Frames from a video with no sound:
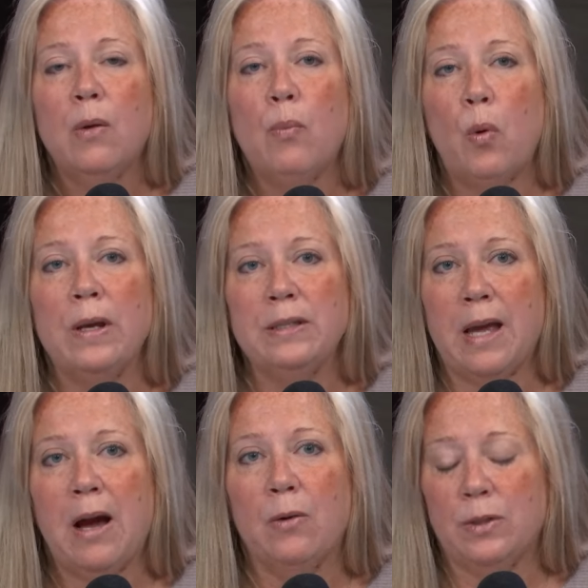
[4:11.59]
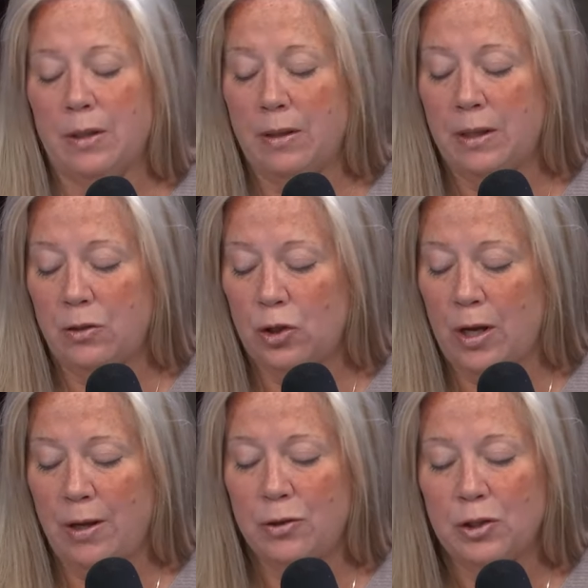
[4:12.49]
points out that
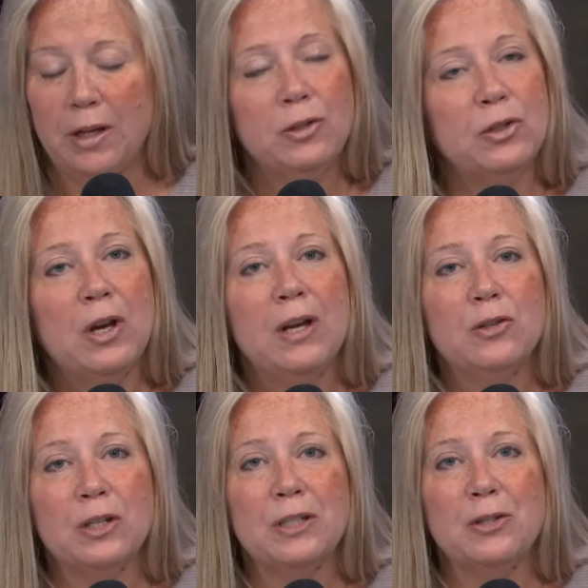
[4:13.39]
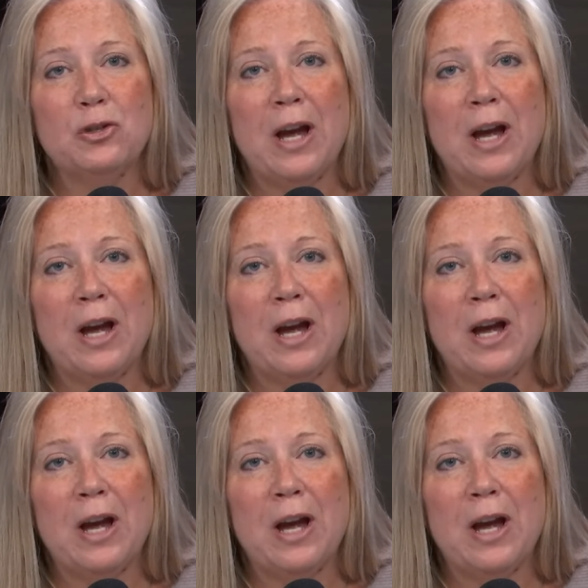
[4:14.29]
Justice